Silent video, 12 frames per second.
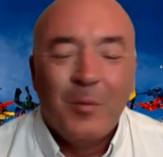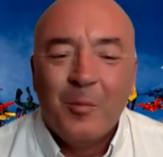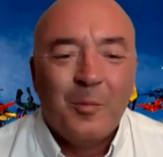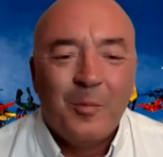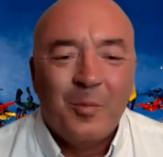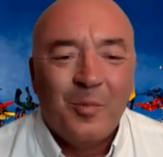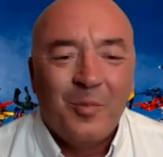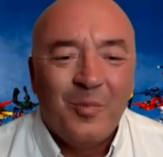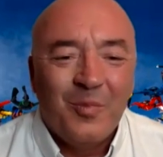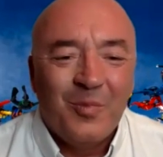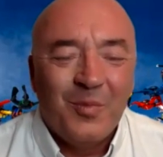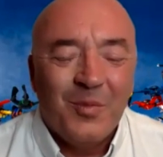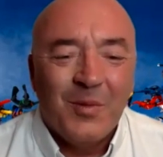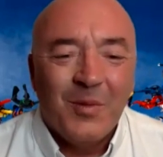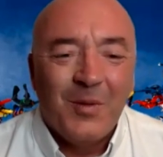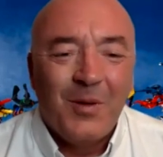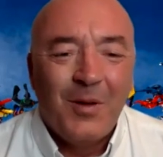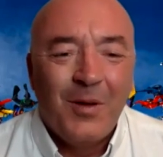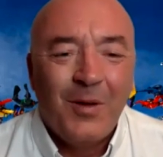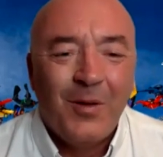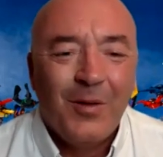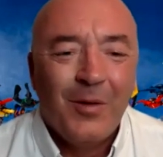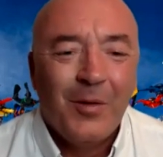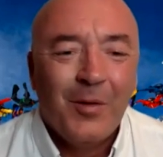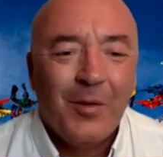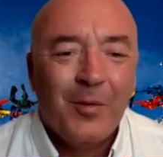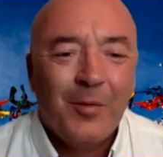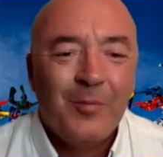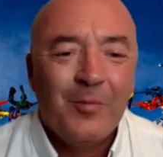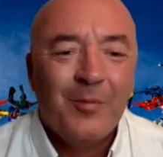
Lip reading: No words are spoken by the person on screen.